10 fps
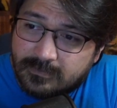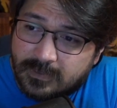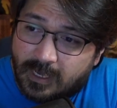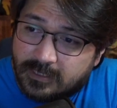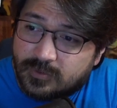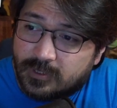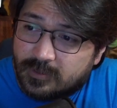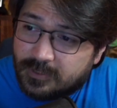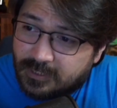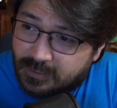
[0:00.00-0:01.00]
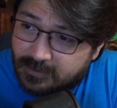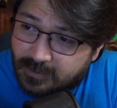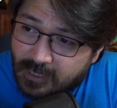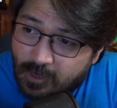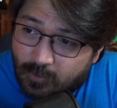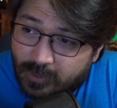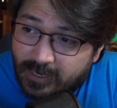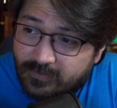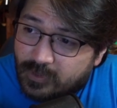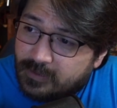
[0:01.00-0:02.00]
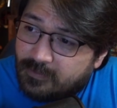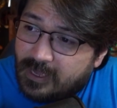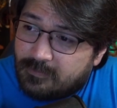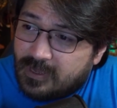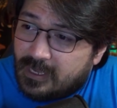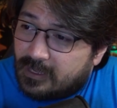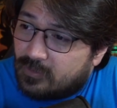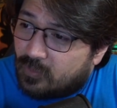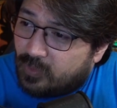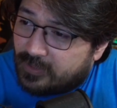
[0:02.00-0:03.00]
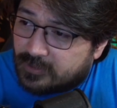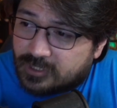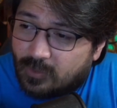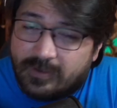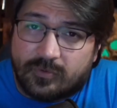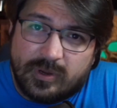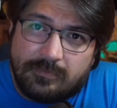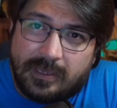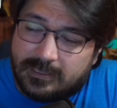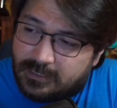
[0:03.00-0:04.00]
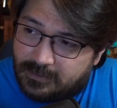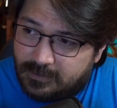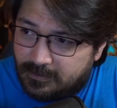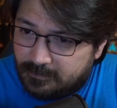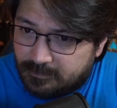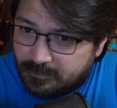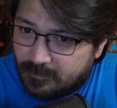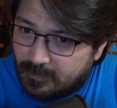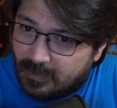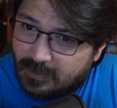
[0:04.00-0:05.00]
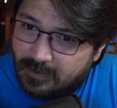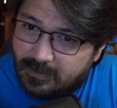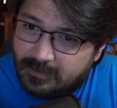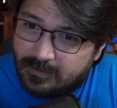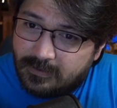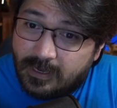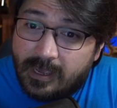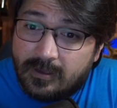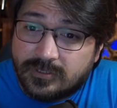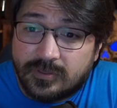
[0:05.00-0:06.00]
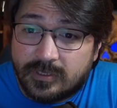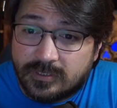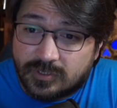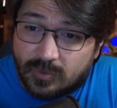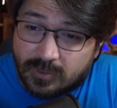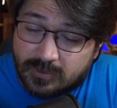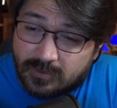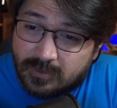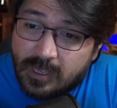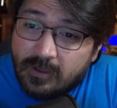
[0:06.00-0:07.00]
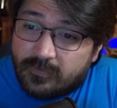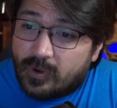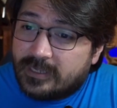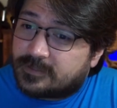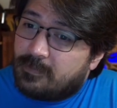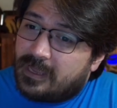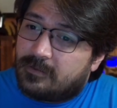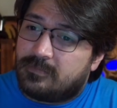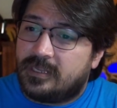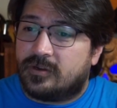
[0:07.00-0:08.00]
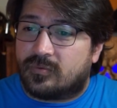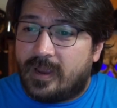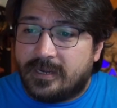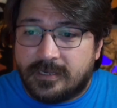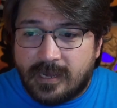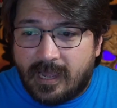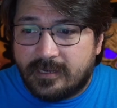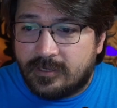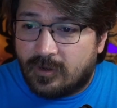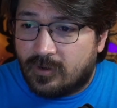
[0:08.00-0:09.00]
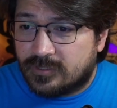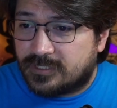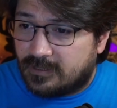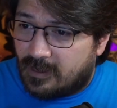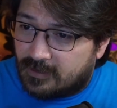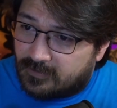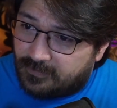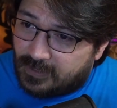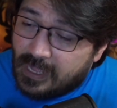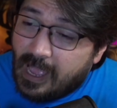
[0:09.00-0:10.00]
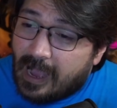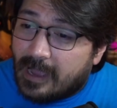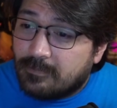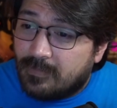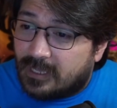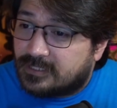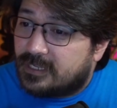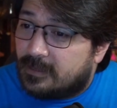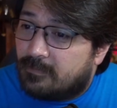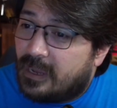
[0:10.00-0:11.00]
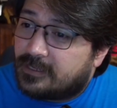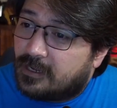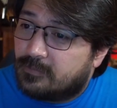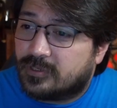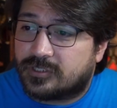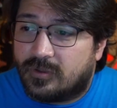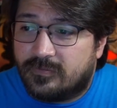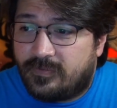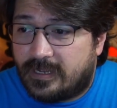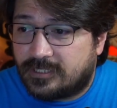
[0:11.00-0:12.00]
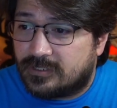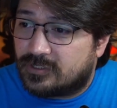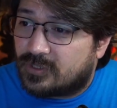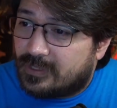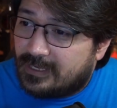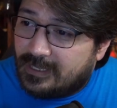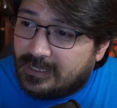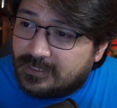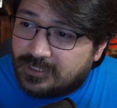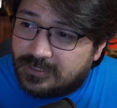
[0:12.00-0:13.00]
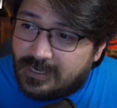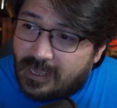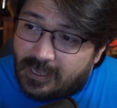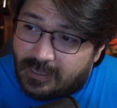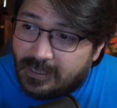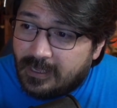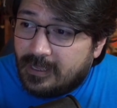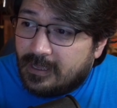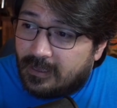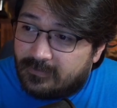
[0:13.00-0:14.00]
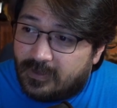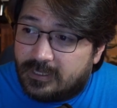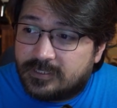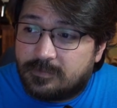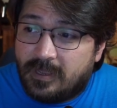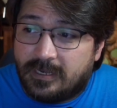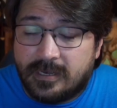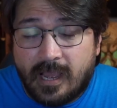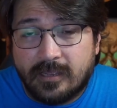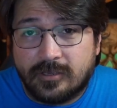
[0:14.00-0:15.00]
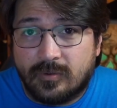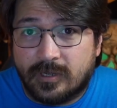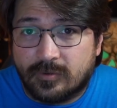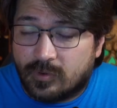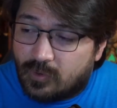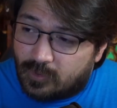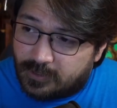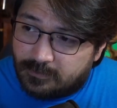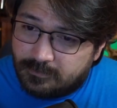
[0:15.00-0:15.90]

God's will be done, whatever it may be and whithersoever it may lead. Now to the historical, for as Madam Mina write not in her stenography, I must, in my cumbrous old fashion, so that each day of us may not go unrecorded.